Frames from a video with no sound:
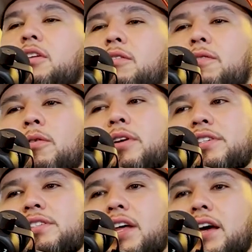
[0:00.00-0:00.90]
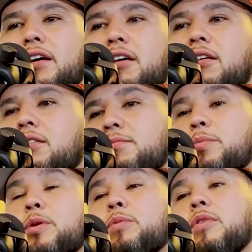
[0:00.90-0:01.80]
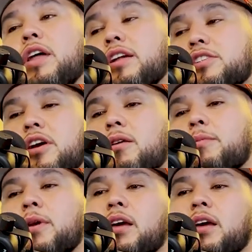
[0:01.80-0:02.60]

to focus on people like Jeremy,